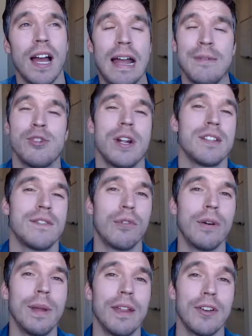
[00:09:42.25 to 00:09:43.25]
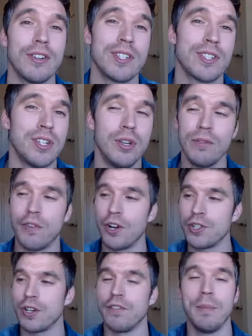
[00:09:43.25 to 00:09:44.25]
I'm transforming. There's this new
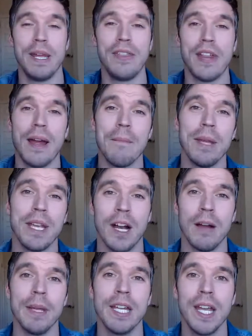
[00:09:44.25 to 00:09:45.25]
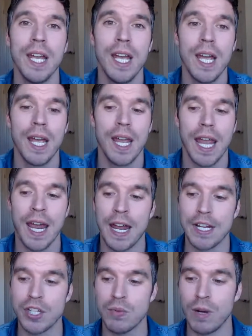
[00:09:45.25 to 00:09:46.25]
version of me that I'm becoming. And
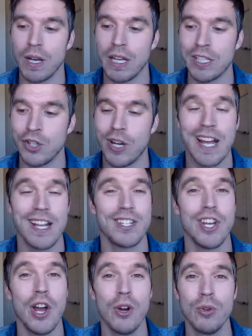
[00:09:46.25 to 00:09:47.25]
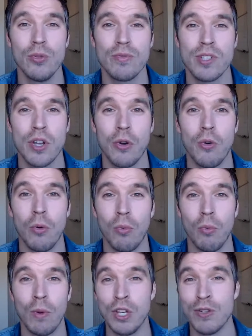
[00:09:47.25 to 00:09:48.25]
I just want to let you guys know. So
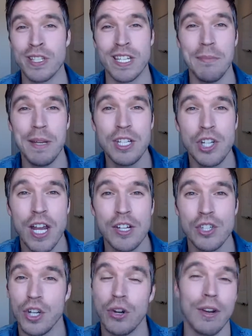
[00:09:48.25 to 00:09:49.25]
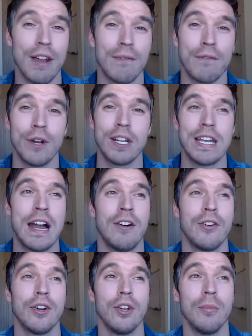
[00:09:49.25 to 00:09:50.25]
when you see me change, you don't get freaked
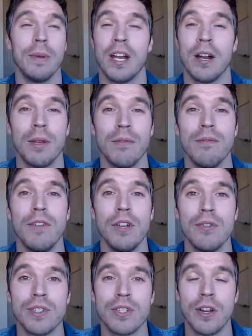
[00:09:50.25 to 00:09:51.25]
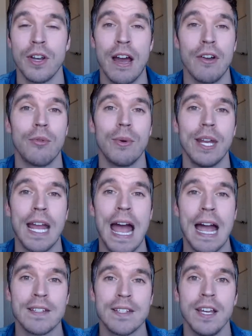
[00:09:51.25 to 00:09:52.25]
out or you become confused on how to
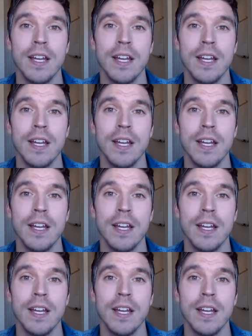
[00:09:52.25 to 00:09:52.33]
react.